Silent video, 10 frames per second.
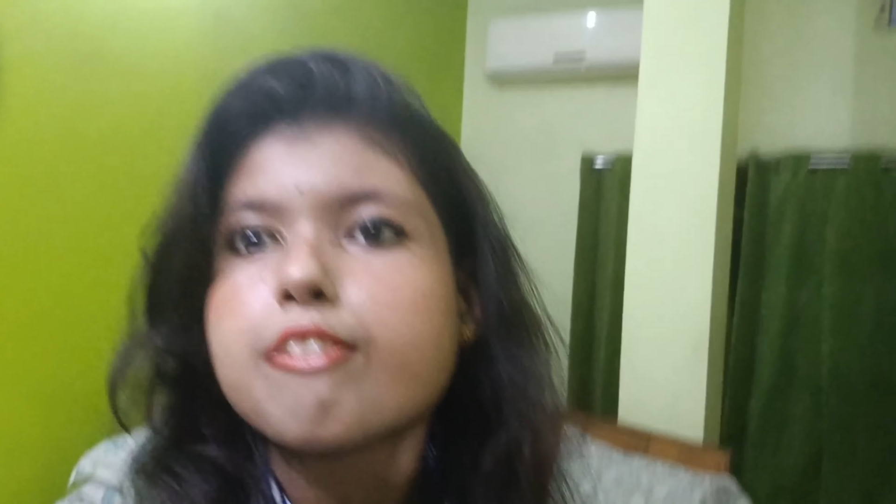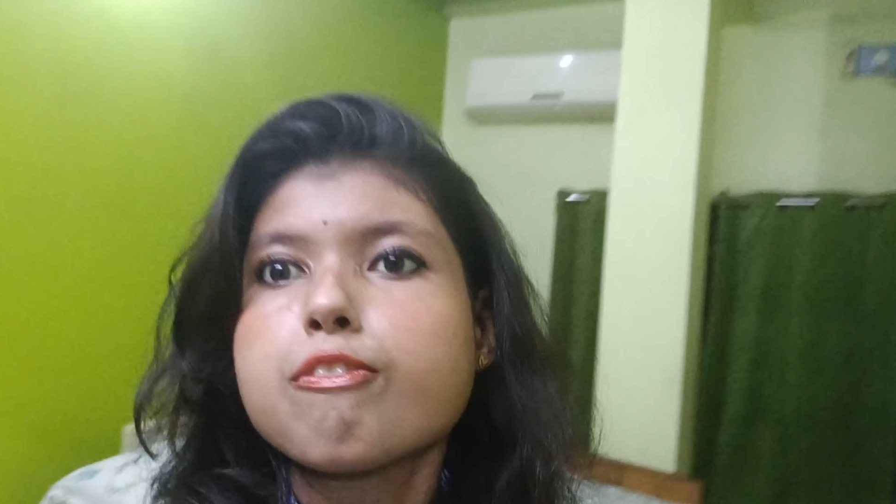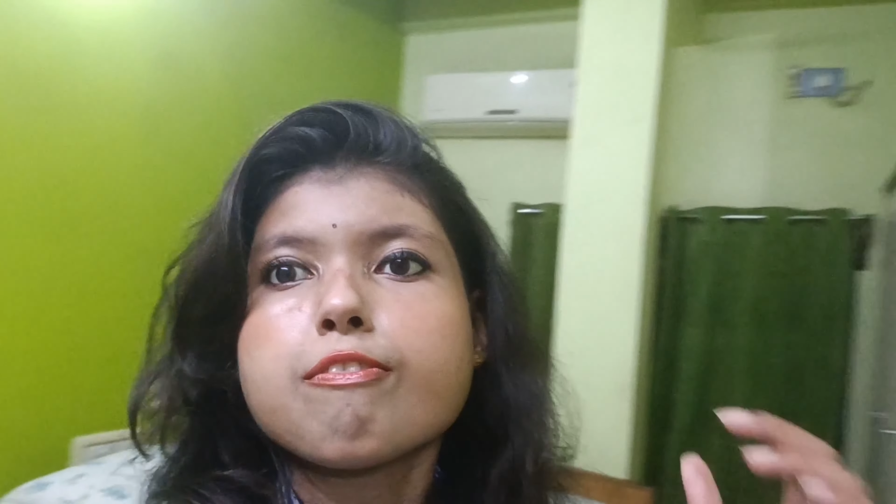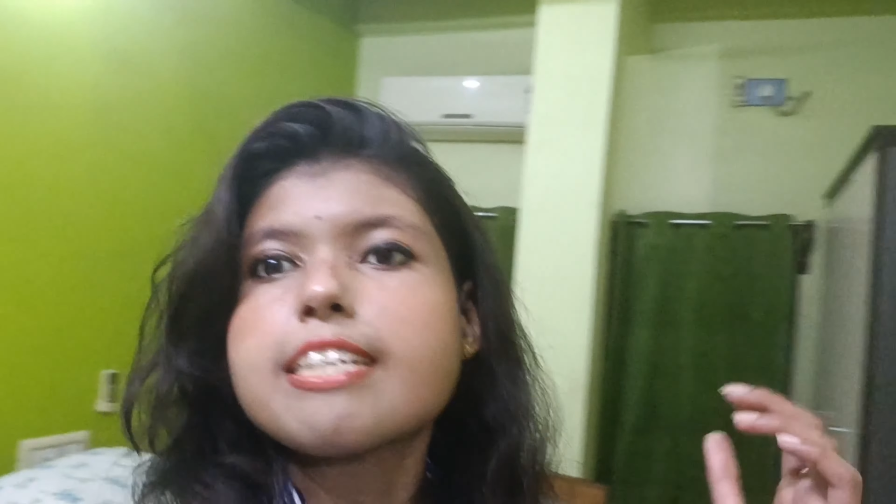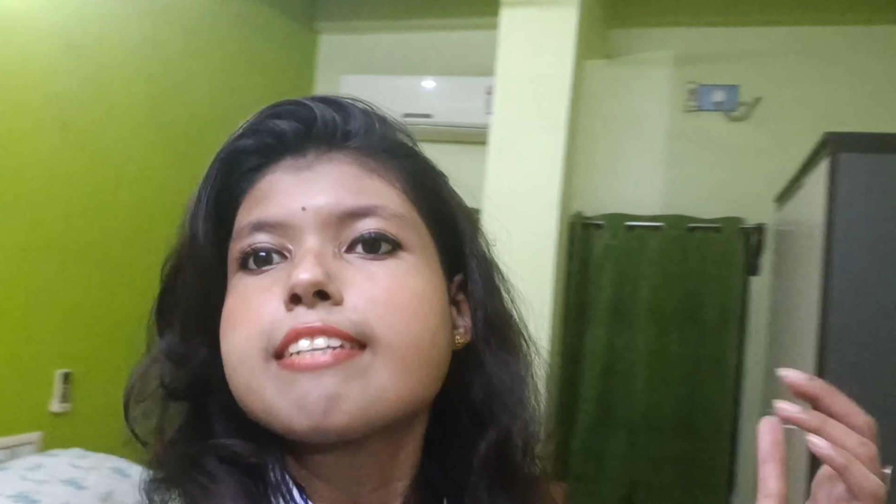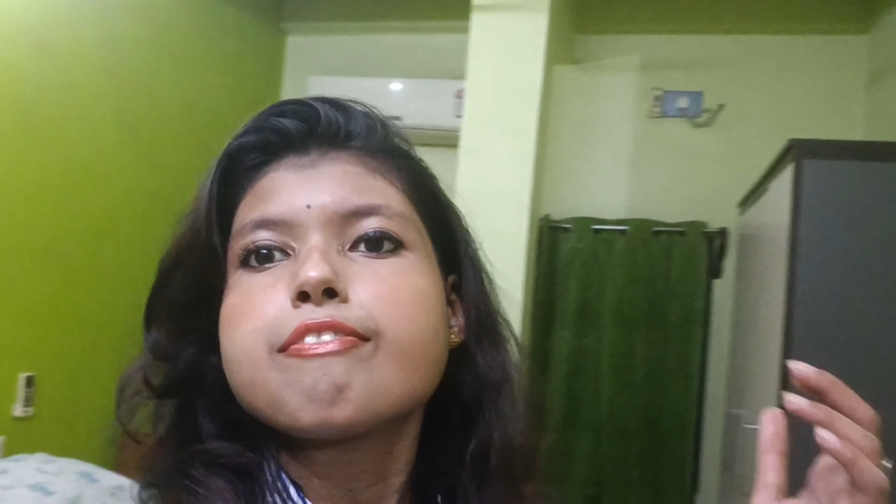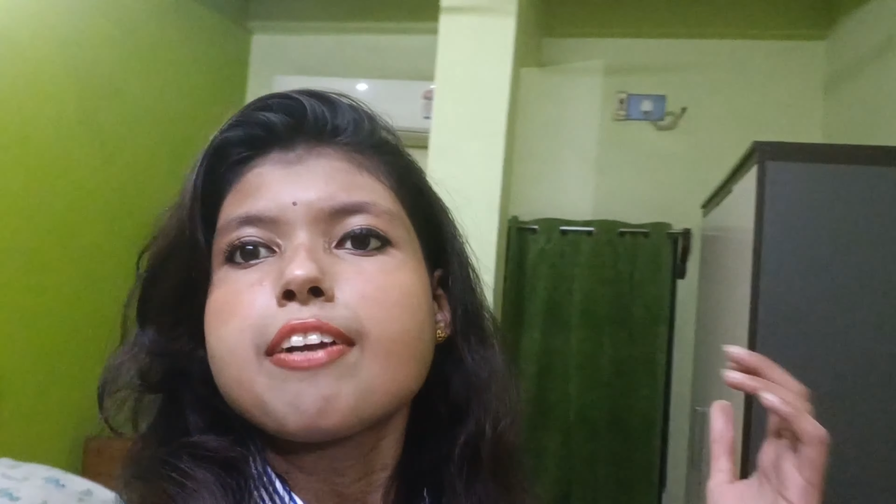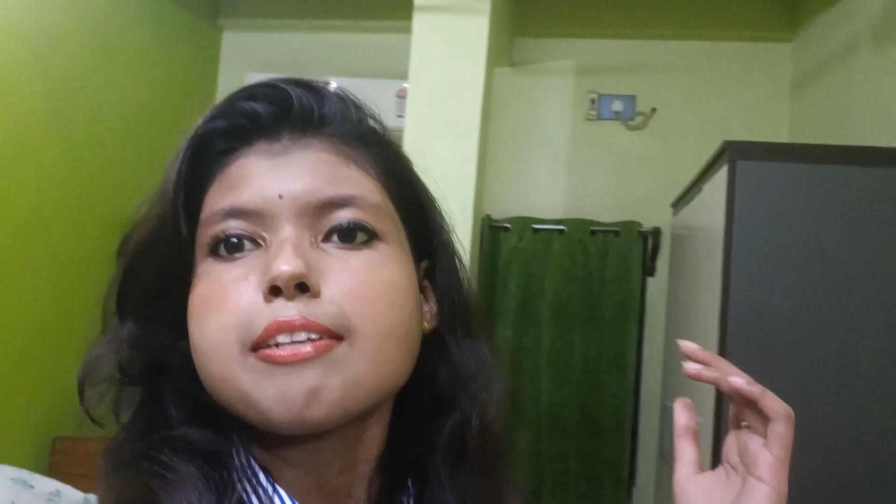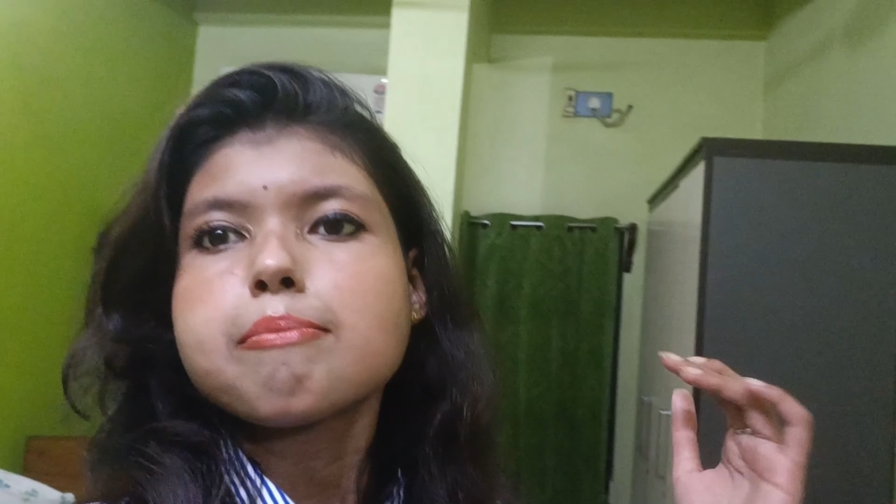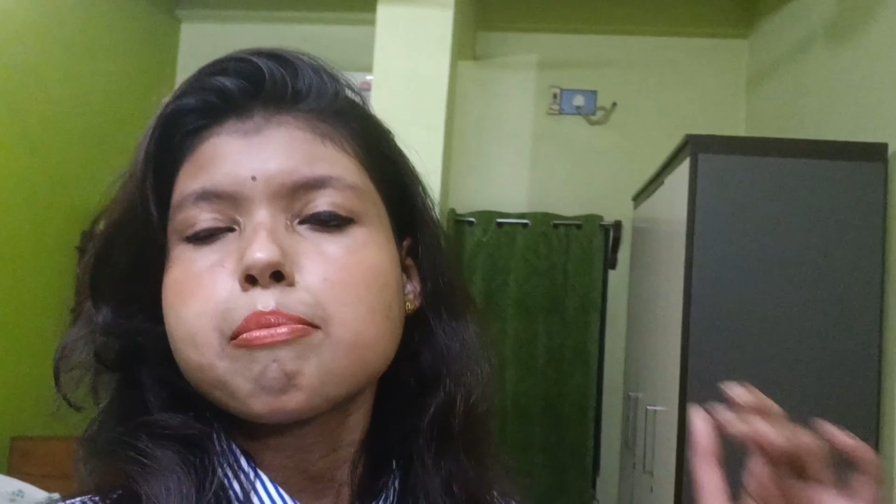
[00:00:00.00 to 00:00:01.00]
three
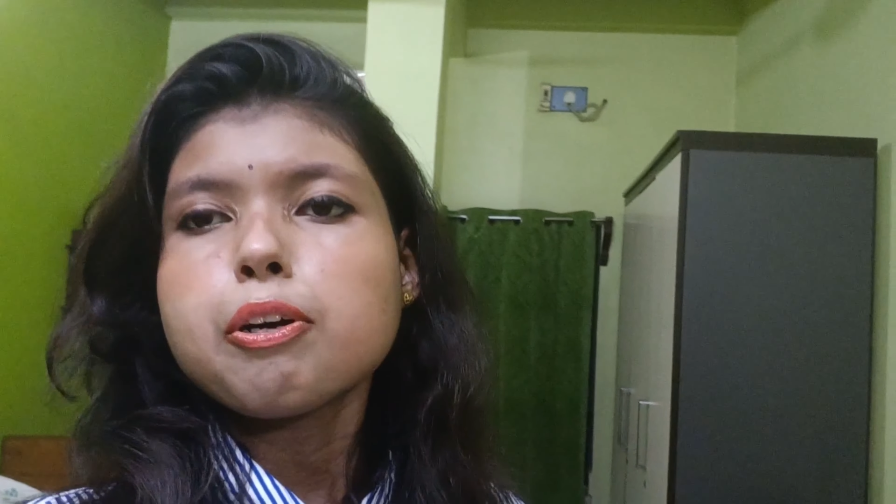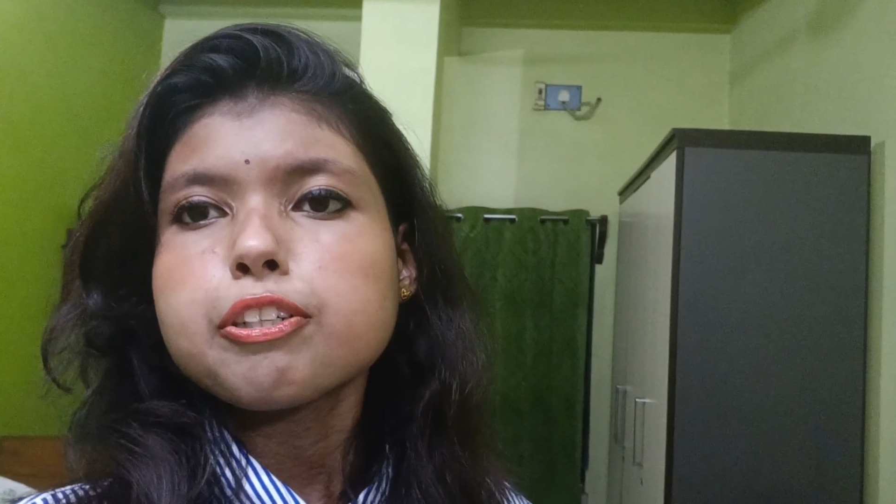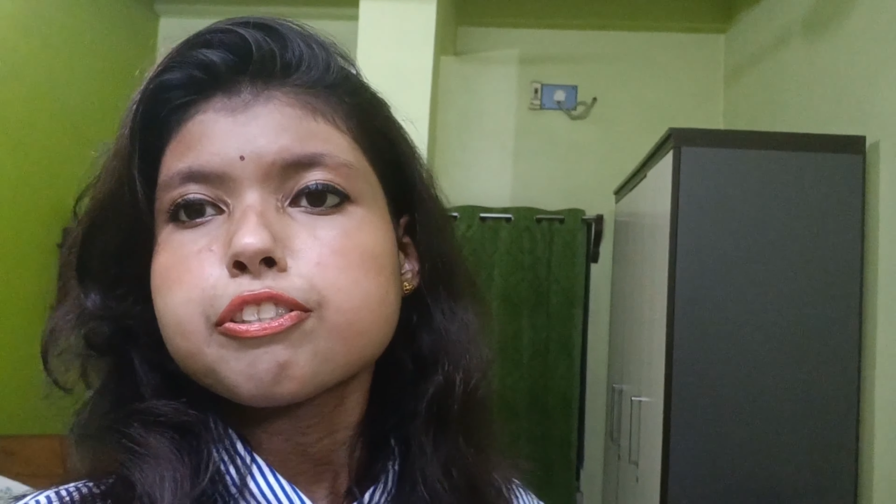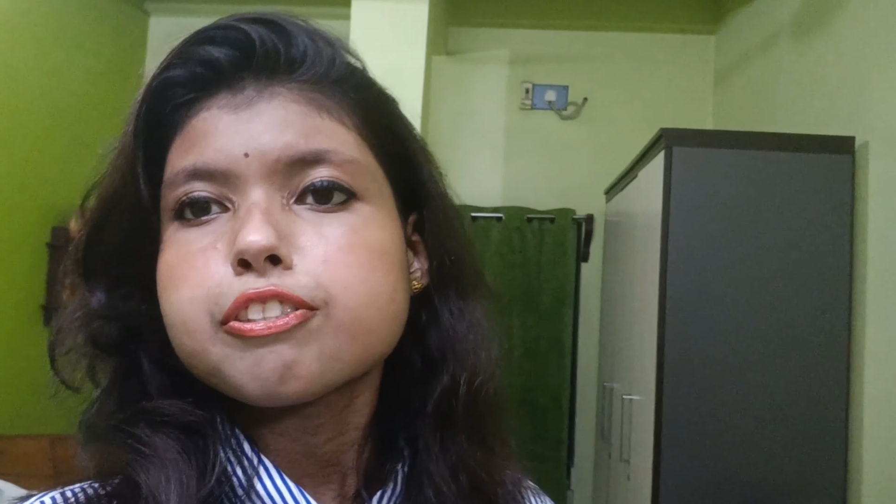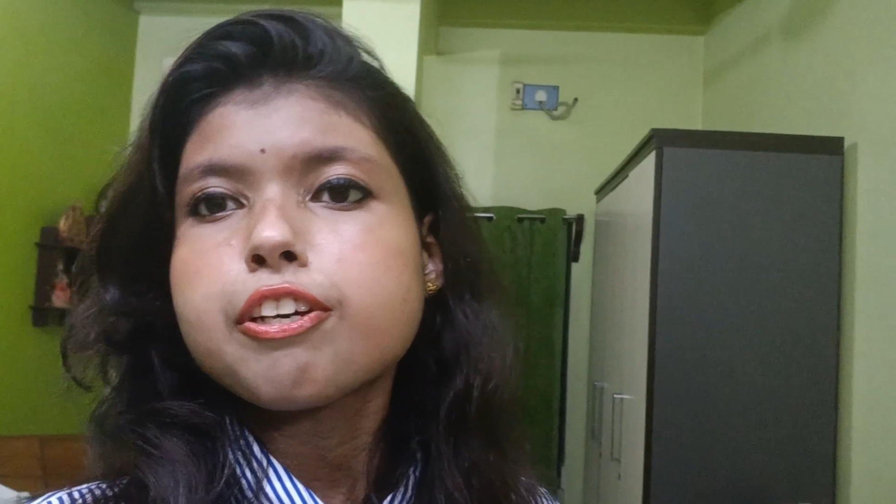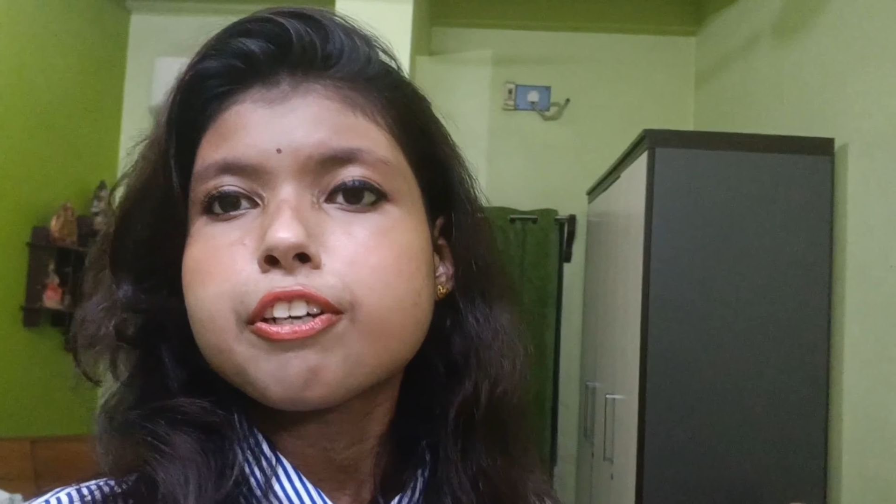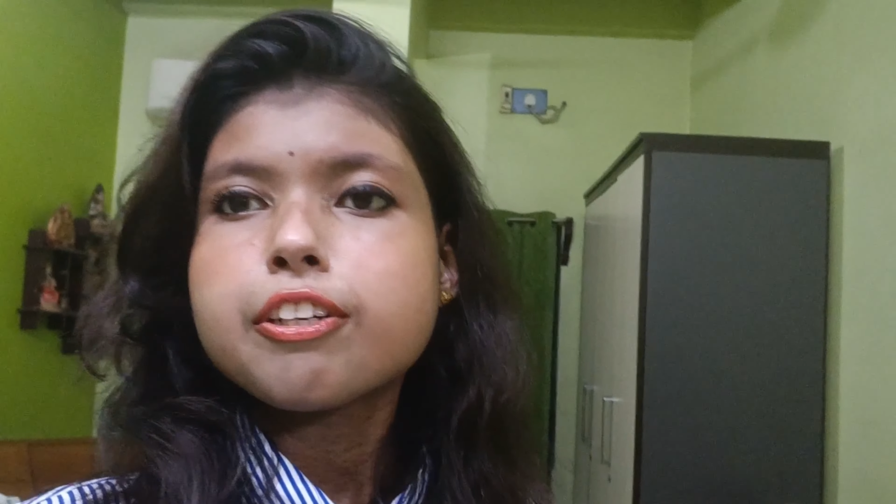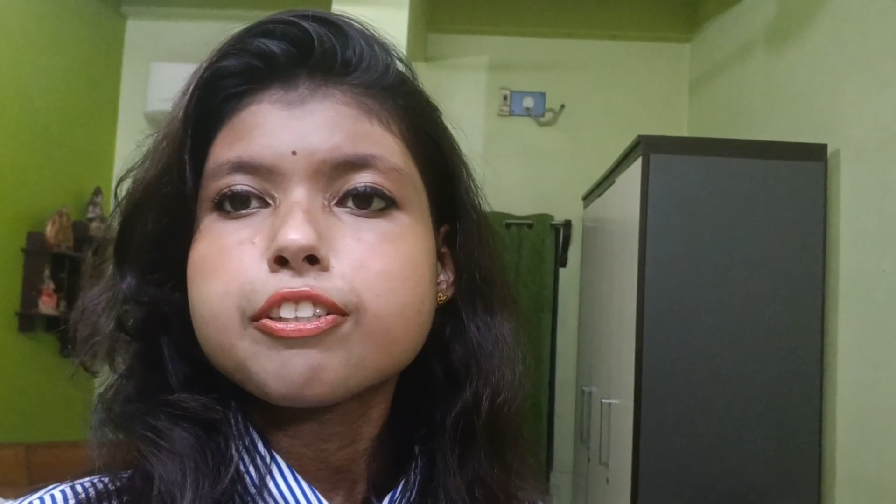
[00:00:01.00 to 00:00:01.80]
different books